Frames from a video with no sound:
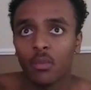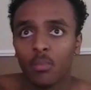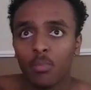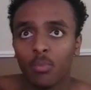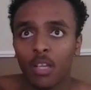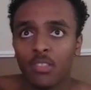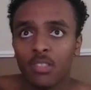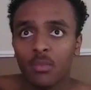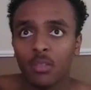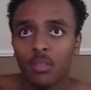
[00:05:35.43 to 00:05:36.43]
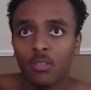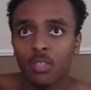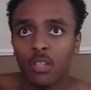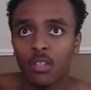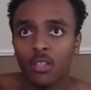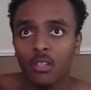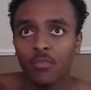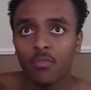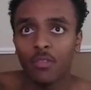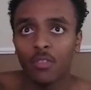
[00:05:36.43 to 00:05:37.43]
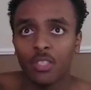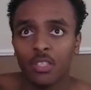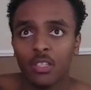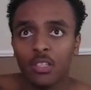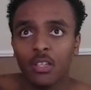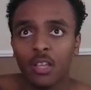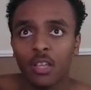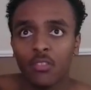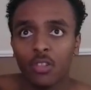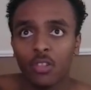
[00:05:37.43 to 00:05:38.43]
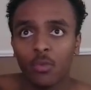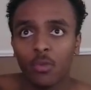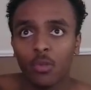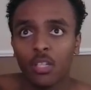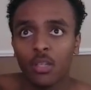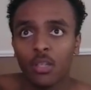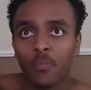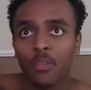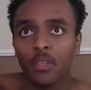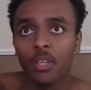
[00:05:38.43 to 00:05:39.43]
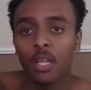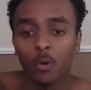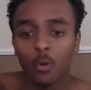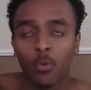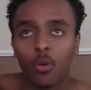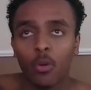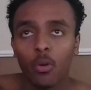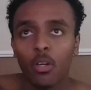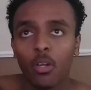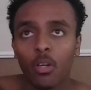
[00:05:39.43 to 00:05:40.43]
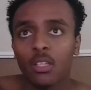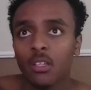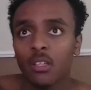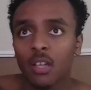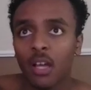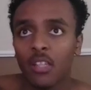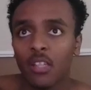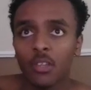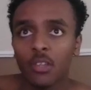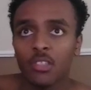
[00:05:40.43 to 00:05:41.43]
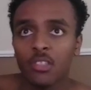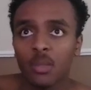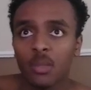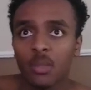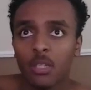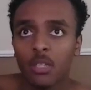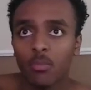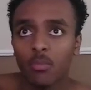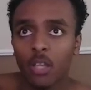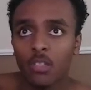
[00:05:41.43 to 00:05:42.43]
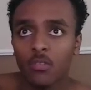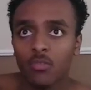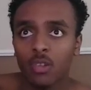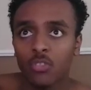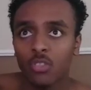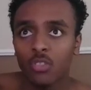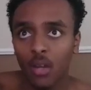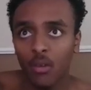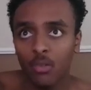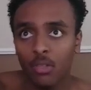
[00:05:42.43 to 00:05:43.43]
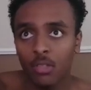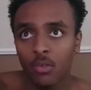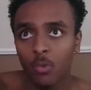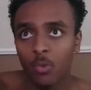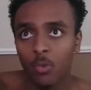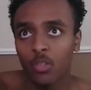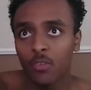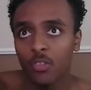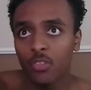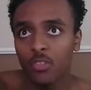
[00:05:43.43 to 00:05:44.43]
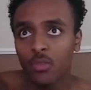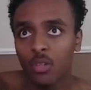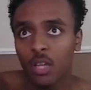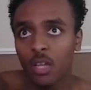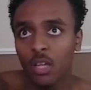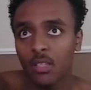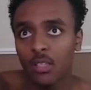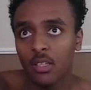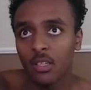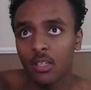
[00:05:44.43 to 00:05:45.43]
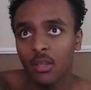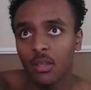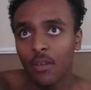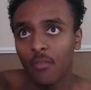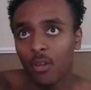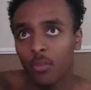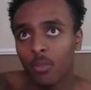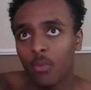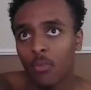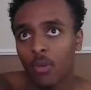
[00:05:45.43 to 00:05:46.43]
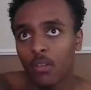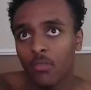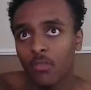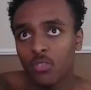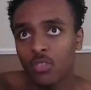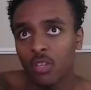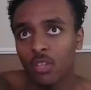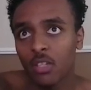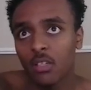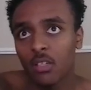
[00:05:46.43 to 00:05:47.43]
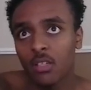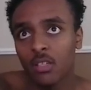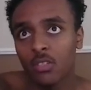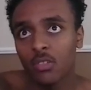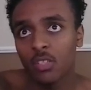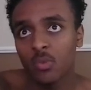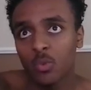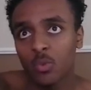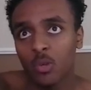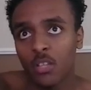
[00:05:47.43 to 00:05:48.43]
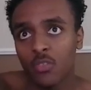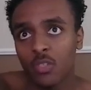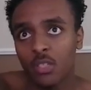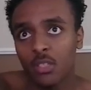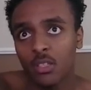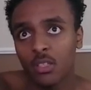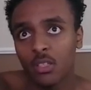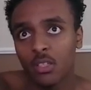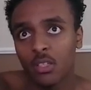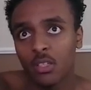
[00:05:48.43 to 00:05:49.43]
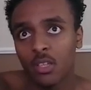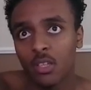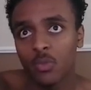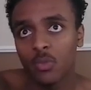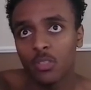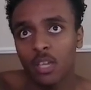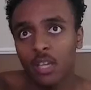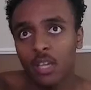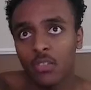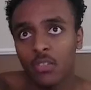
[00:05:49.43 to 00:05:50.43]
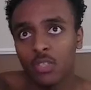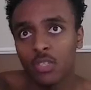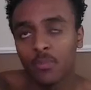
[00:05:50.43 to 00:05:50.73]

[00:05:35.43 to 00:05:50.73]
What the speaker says: Priced in and closed under, revisited, and took liquidity. And more importantly, I saw this 3-minute breaks of structure down, which were the first of their kind, followed by a break of structure, right? So this was one entry, and then this was a second entry.